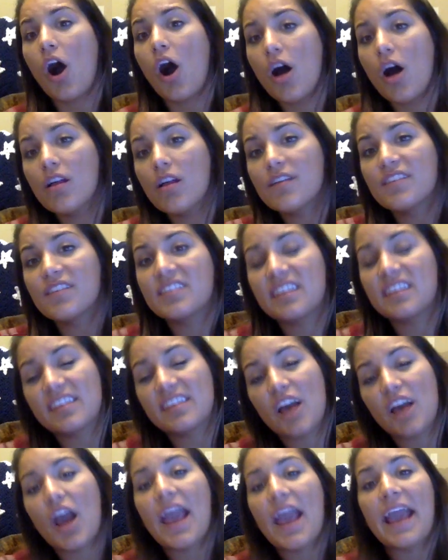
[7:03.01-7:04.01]
All of this is
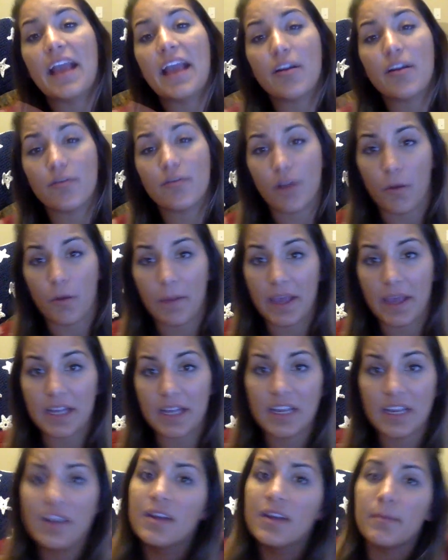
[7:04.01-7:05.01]
aerobic,
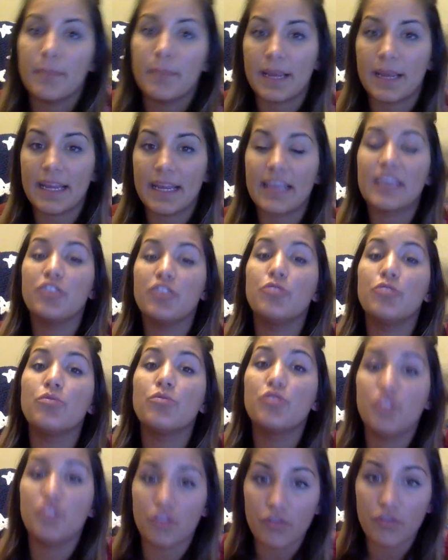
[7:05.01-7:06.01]
meaning you
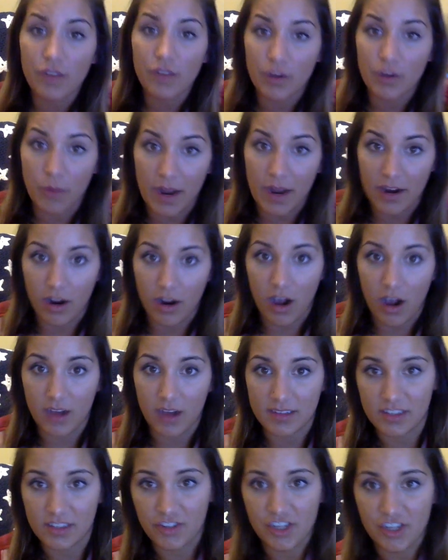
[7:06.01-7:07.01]
do require
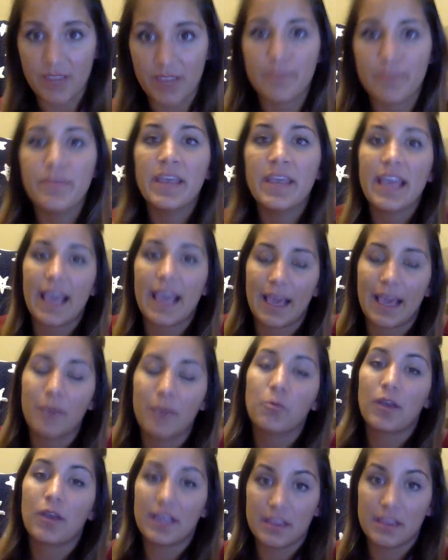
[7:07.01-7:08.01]
oxygen.
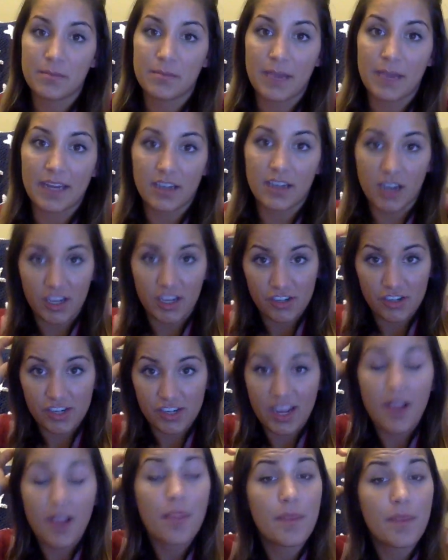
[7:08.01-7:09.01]
And we're in the
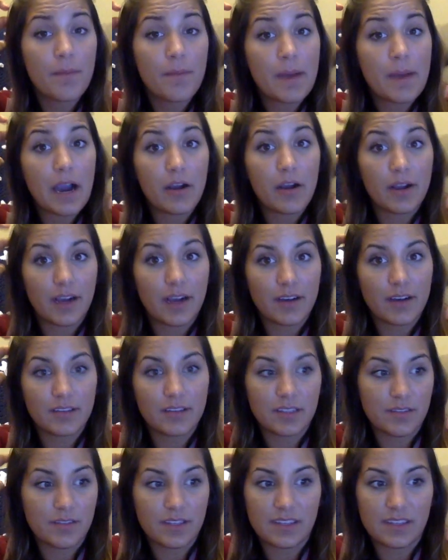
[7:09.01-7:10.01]
mitochondria, the powerhouse
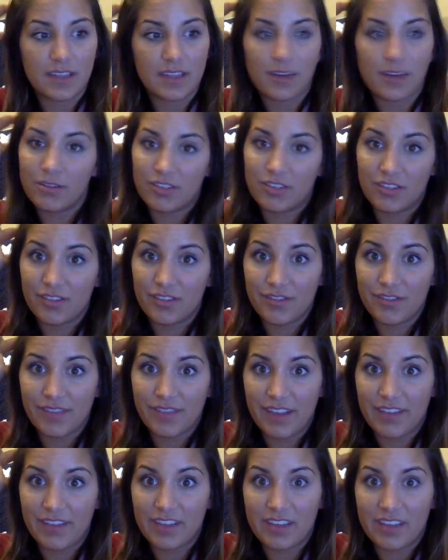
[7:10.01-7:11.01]
of the cell, which is your
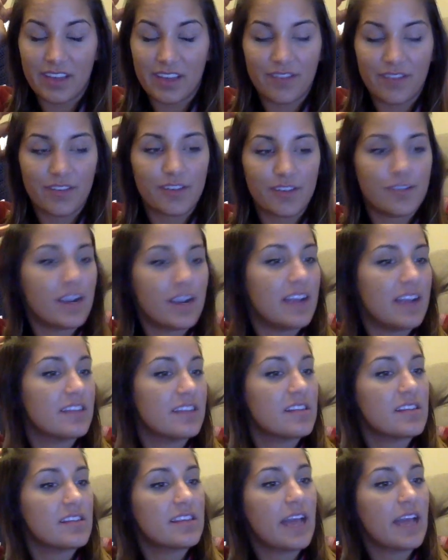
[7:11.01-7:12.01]
favorite thing for you guys
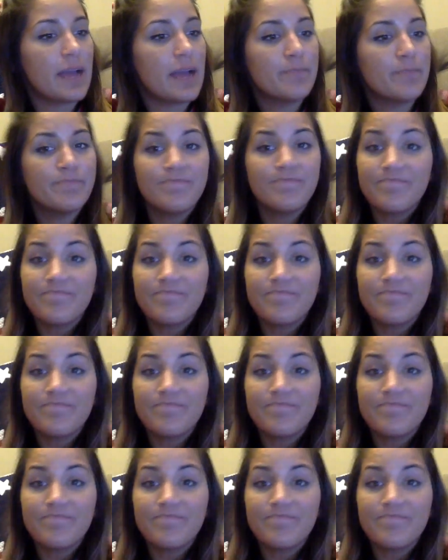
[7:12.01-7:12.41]
to say.